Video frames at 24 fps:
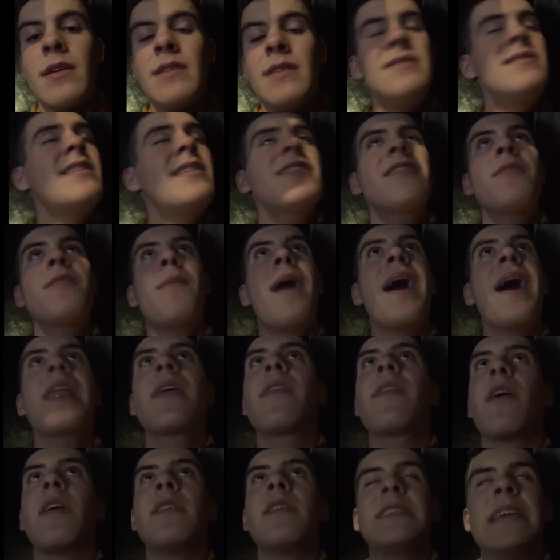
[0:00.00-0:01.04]
It doesn't matter
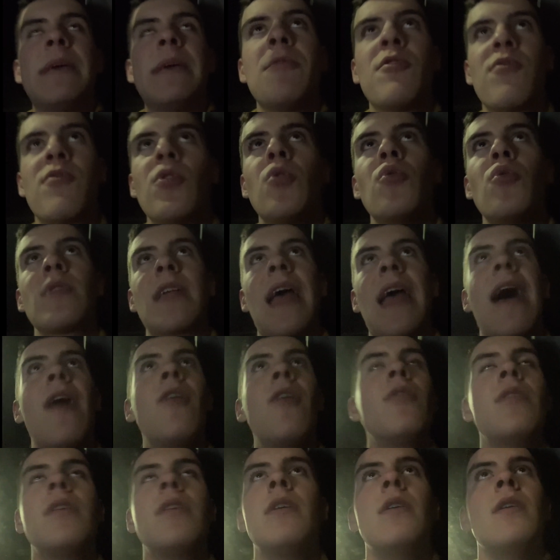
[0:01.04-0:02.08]
that Tim Krul's
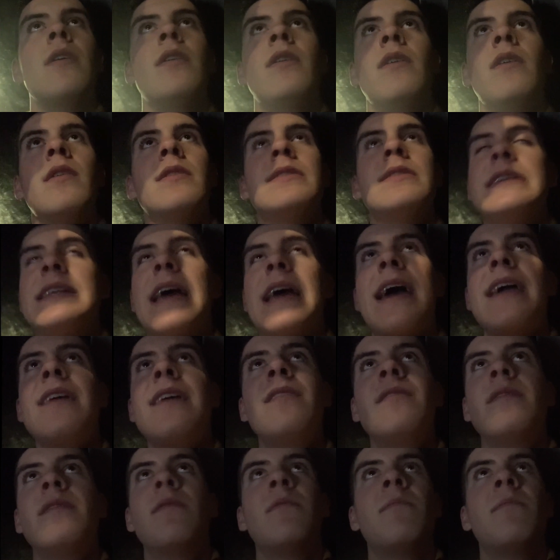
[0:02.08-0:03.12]
out today,
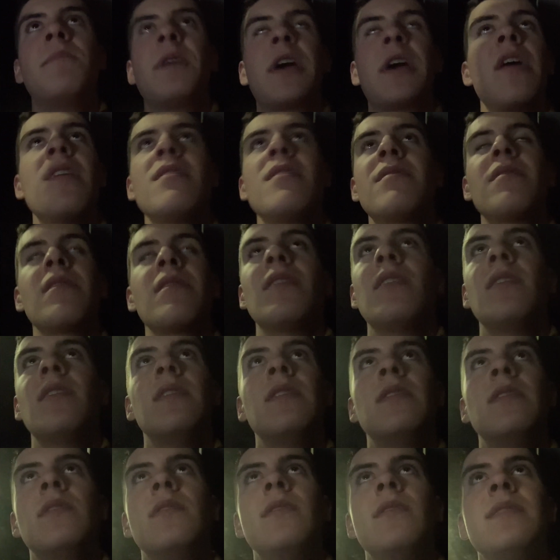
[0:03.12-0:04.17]
because
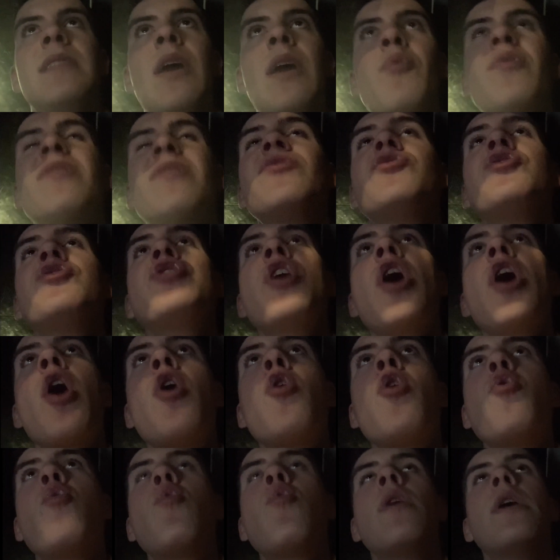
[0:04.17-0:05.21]
there was no